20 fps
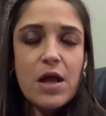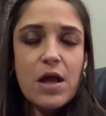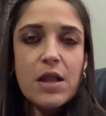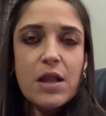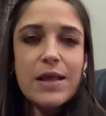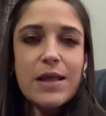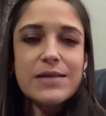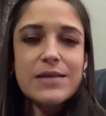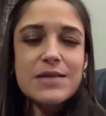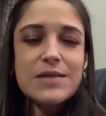
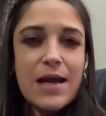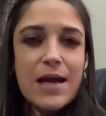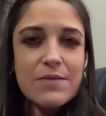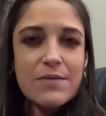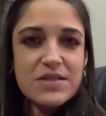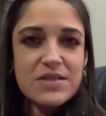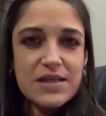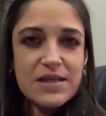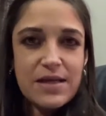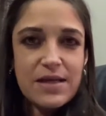like
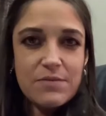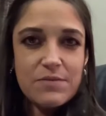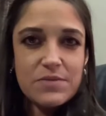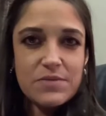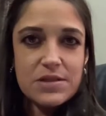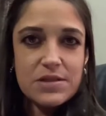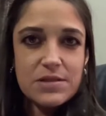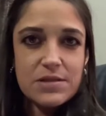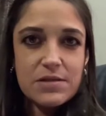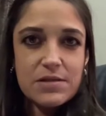
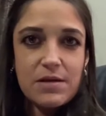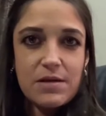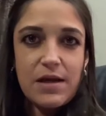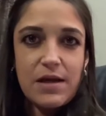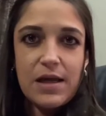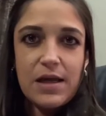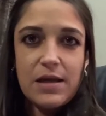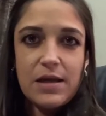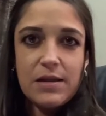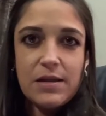timestamps
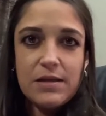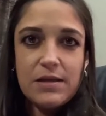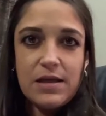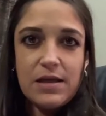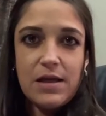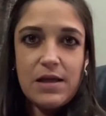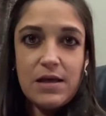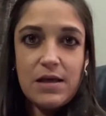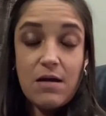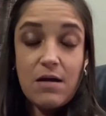in
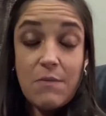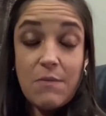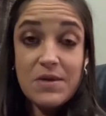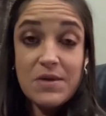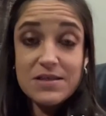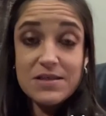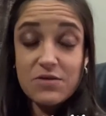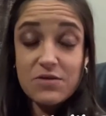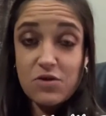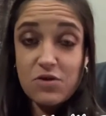the comment
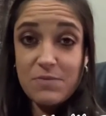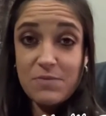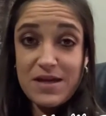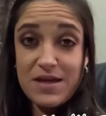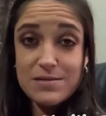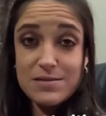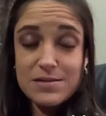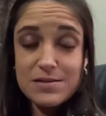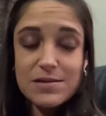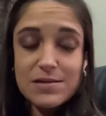section
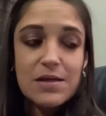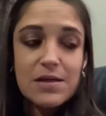pinned.